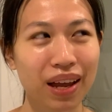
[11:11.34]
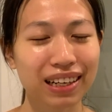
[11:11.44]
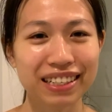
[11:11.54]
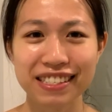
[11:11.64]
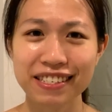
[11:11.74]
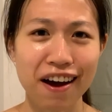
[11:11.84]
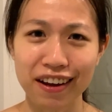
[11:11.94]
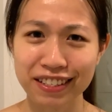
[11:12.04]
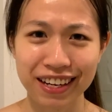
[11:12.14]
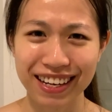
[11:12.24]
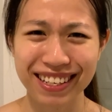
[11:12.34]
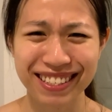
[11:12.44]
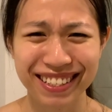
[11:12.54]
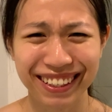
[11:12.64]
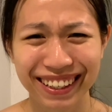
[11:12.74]
Does not
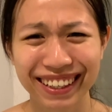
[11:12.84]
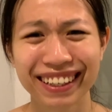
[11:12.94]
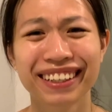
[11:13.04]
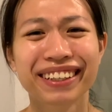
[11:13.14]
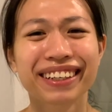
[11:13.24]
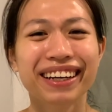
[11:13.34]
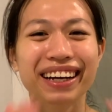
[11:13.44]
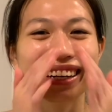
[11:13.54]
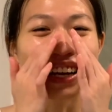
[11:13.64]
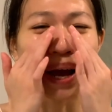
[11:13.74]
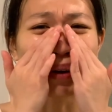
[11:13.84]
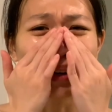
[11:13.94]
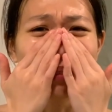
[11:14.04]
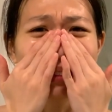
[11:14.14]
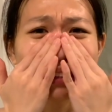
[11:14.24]
taste good. Okay,
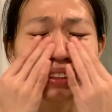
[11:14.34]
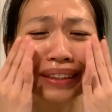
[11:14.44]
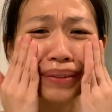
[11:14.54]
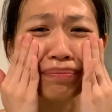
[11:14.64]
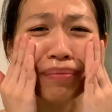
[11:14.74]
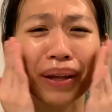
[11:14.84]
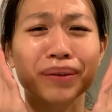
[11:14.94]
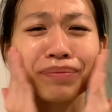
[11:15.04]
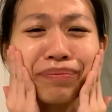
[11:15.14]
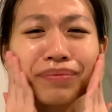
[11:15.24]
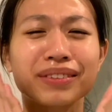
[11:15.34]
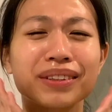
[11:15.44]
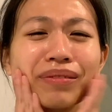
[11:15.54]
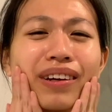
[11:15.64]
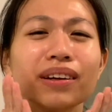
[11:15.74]
I'm just gonna
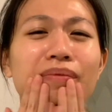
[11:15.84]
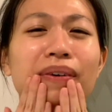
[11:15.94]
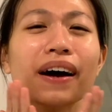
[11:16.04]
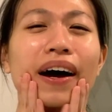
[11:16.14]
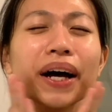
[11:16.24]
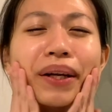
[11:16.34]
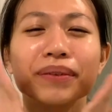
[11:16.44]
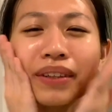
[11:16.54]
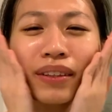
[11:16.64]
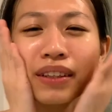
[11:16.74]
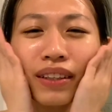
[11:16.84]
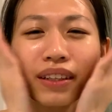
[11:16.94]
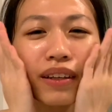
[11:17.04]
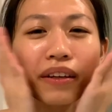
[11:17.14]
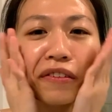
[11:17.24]
I'm gonna pat
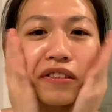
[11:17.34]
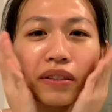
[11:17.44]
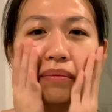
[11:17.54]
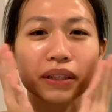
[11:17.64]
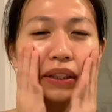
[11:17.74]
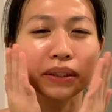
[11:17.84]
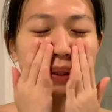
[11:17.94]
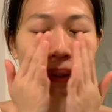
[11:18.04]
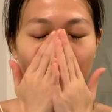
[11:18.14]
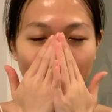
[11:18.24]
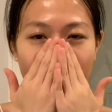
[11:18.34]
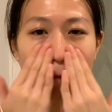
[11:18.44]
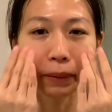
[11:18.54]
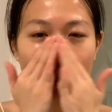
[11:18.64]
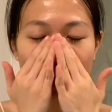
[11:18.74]
it into my skin
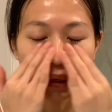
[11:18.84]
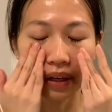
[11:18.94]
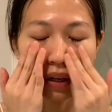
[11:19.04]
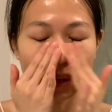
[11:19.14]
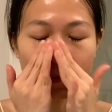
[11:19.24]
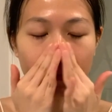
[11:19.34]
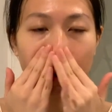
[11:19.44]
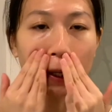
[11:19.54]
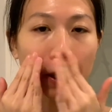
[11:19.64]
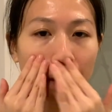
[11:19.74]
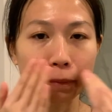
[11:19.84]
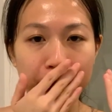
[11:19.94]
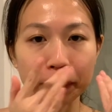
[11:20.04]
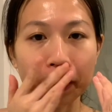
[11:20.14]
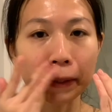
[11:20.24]
so that it fully
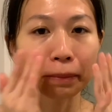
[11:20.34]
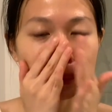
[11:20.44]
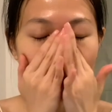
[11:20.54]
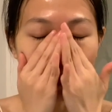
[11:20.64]
absorbs.